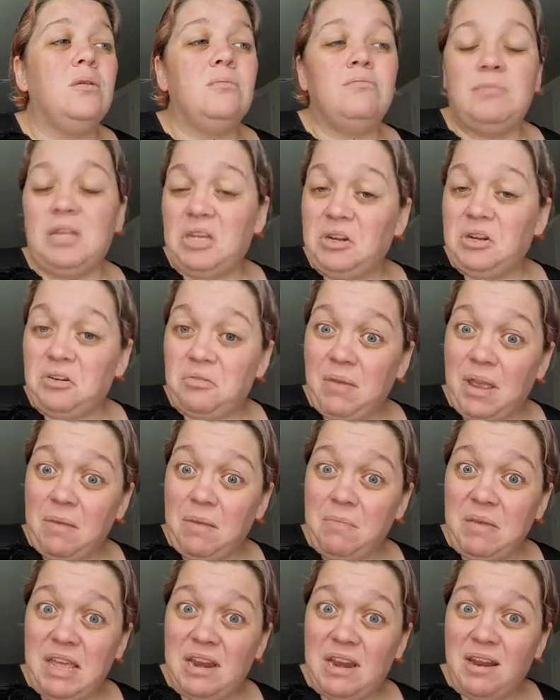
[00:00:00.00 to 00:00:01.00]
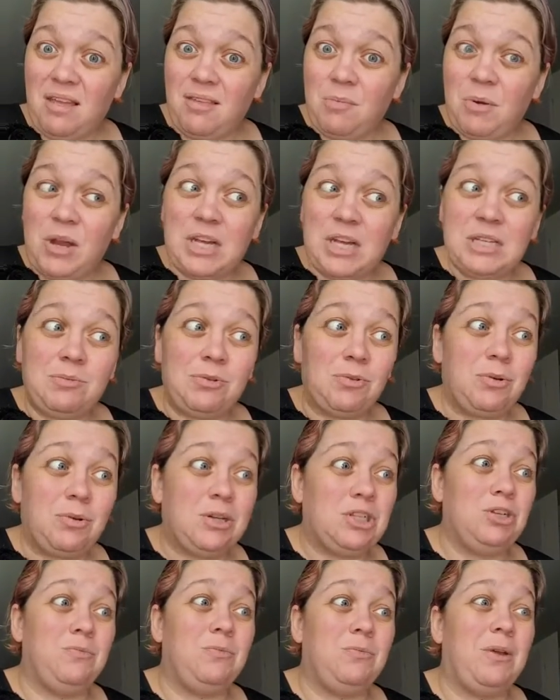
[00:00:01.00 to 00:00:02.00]
here might be another possible
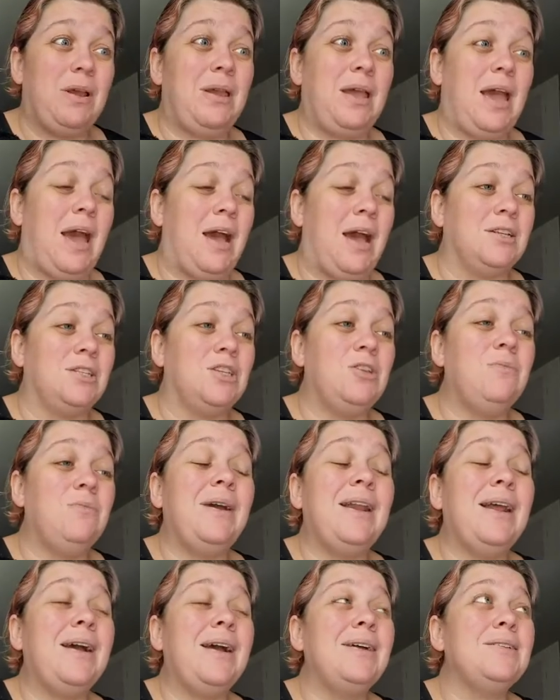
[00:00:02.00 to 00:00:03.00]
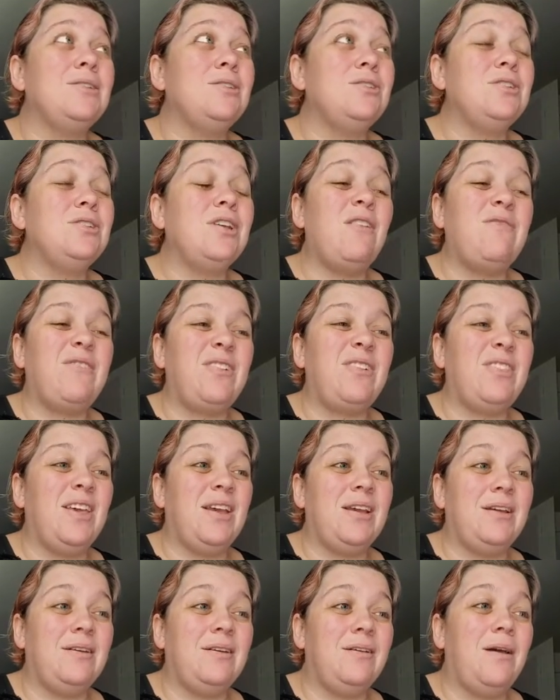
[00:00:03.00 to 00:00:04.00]
question you might ask. You might ask yourself or
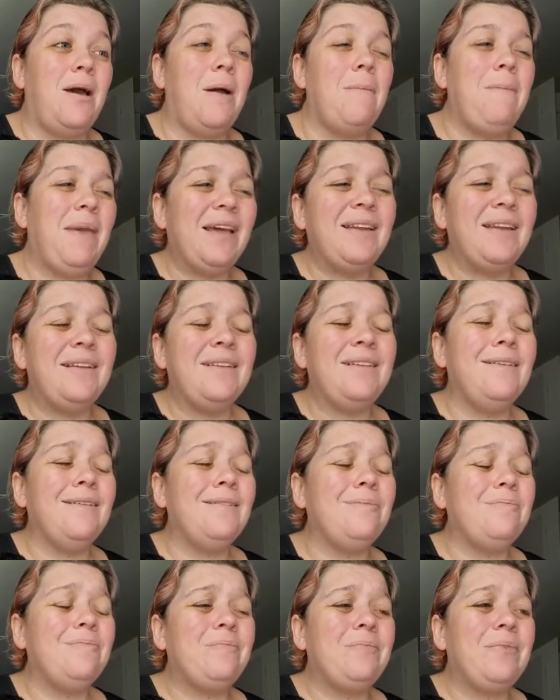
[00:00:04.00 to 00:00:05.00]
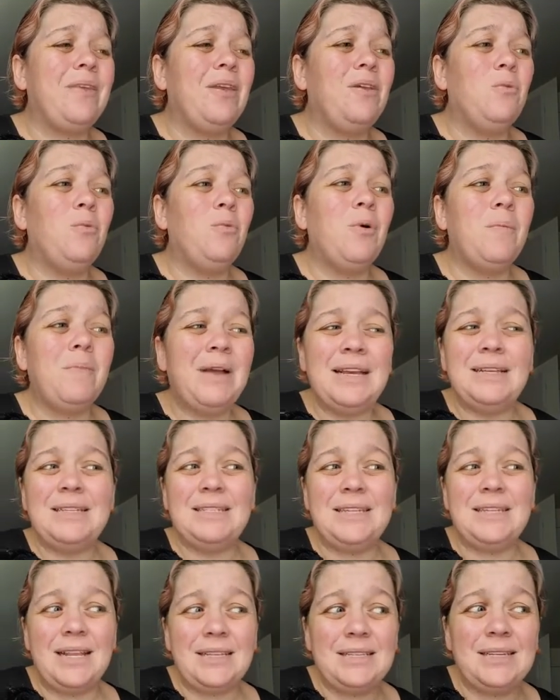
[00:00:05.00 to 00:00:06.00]
think, Amanda, will my
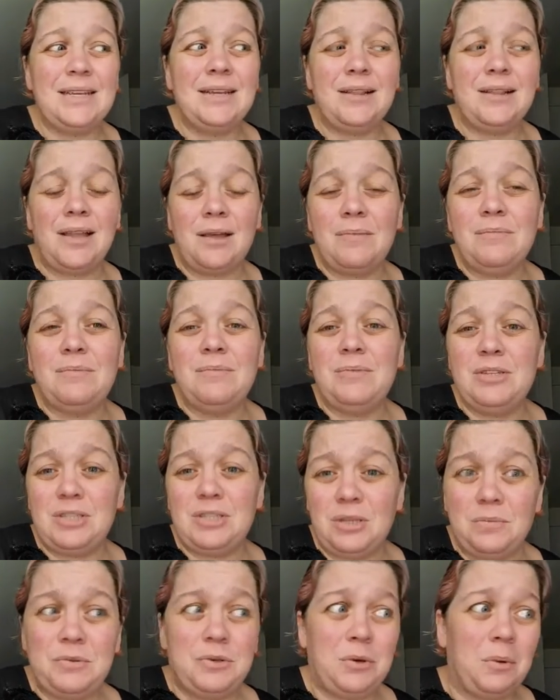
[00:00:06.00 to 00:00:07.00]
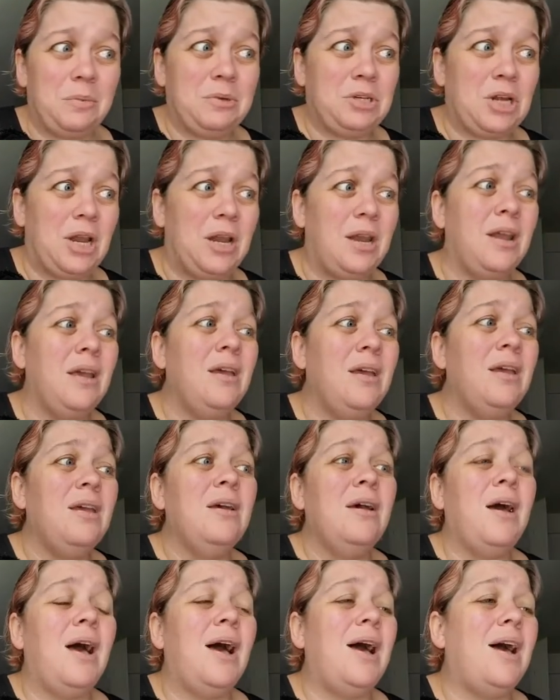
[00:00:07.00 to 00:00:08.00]
Scentsy Club subscription
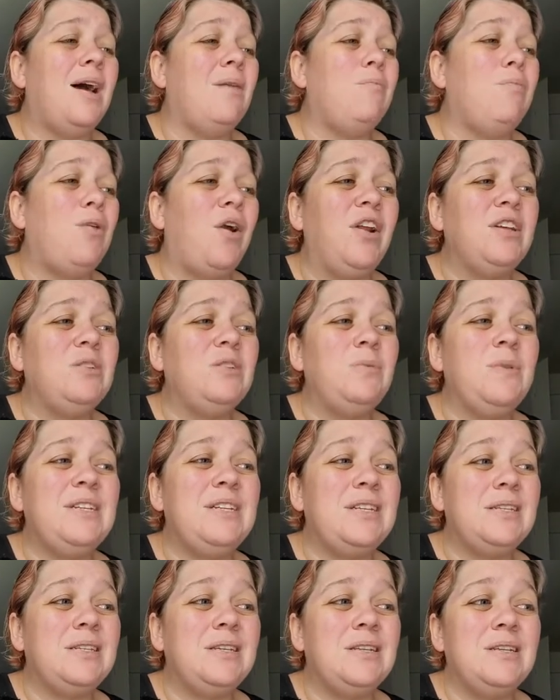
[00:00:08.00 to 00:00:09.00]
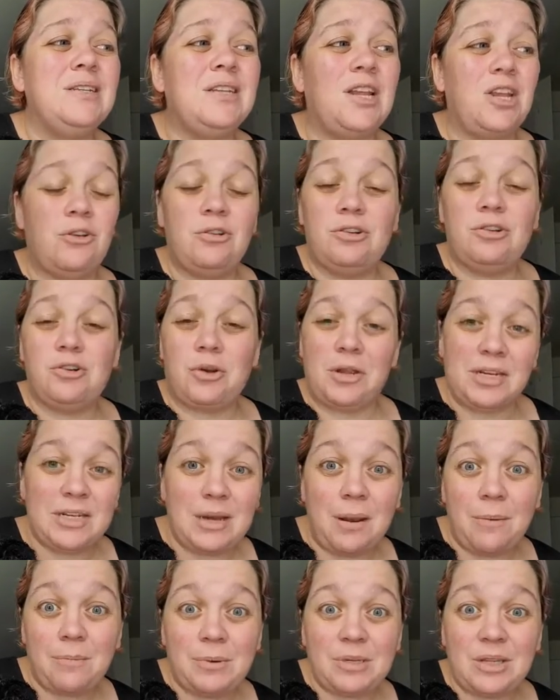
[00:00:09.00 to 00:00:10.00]
products be discontinued during a
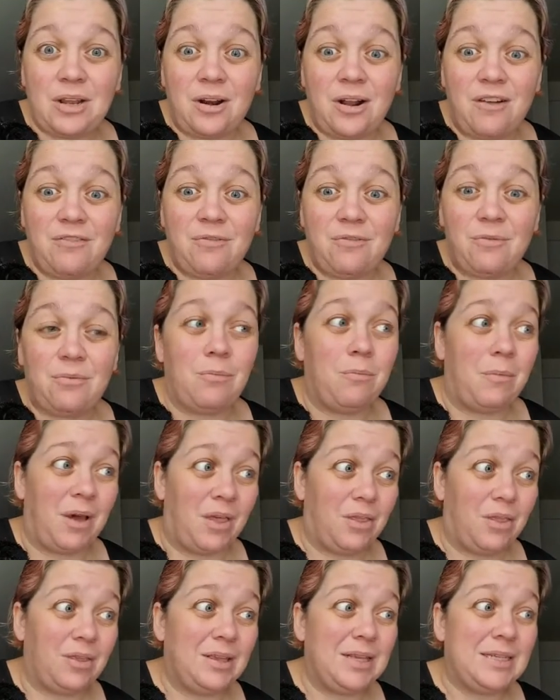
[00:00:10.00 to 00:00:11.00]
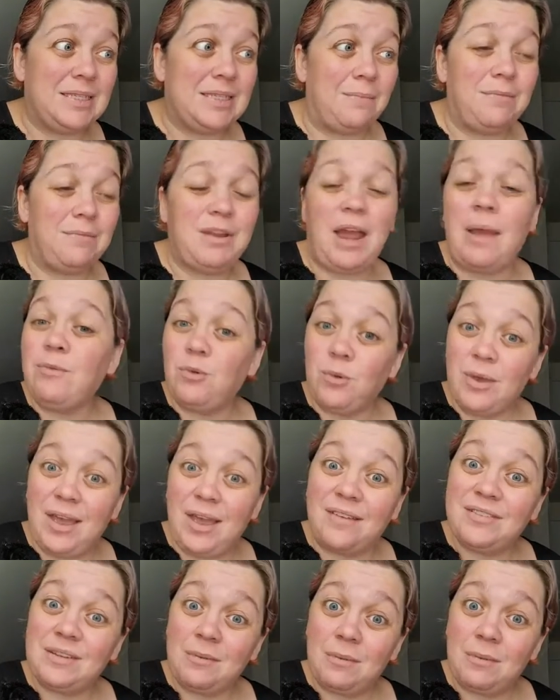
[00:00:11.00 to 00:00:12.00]
10% off month? Because sometimes we
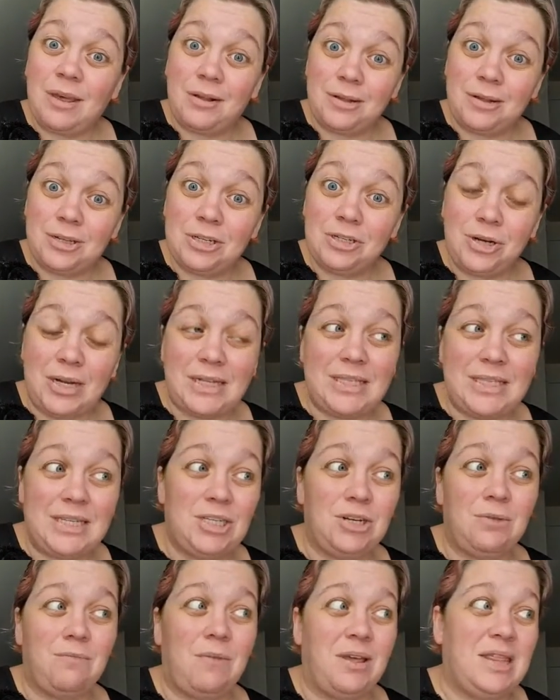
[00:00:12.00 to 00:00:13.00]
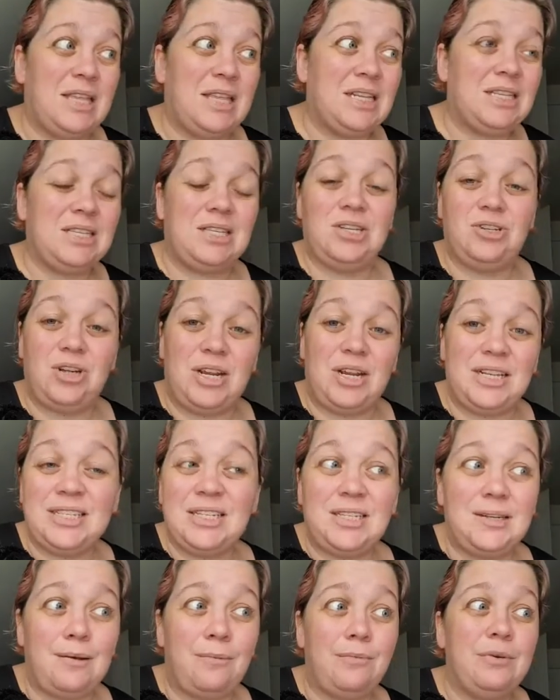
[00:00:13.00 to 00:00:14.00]
have something called a transition month. It's the
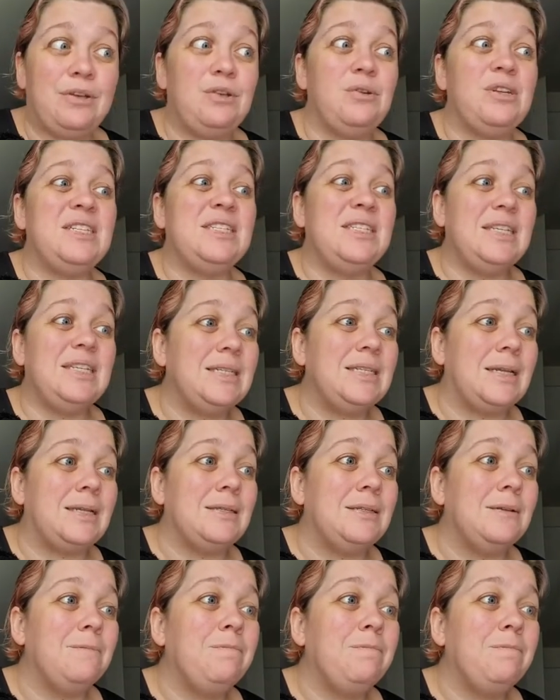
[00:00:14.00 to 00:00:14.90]
transition between seasons.